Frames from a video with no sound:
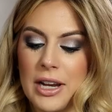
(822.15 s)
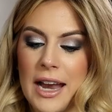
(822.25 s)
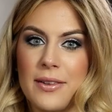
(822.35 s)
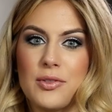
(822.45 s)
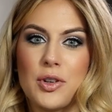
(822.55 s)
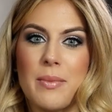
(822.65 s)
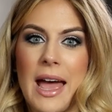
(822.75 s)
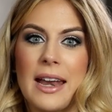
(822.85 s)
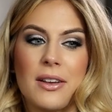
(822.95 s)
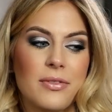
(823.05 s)
kind of
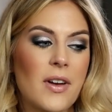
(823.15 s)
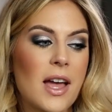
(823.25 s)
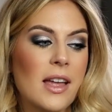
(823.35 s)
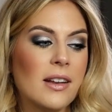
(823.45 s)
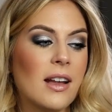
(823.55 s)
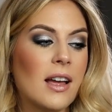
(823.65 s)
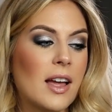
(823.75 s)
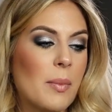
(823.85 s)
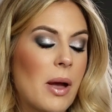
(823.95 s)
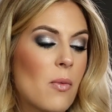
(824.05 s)
dramatic fun.
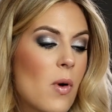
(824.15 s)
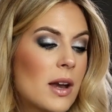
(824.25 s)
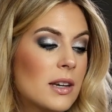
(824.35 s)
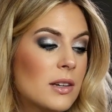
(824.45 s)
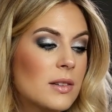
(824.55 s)
I wanted to do